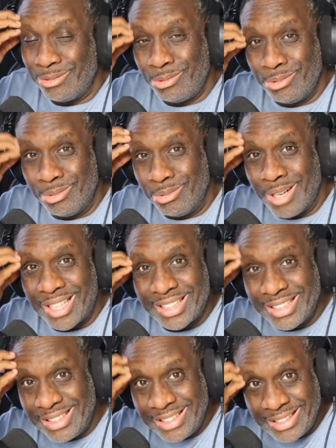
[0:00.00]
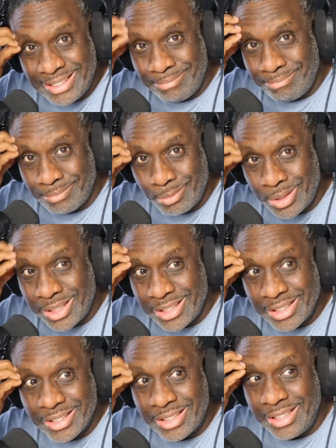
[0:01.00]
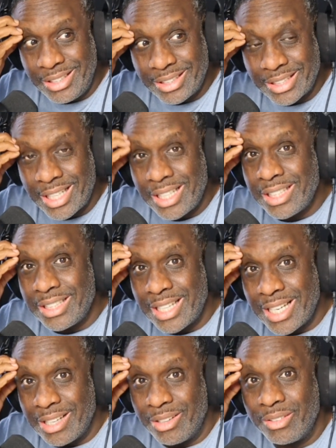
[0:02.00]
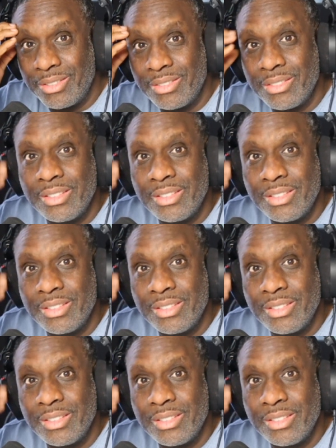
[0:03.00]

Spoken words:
Ooh, Hakeem, what is he saying now?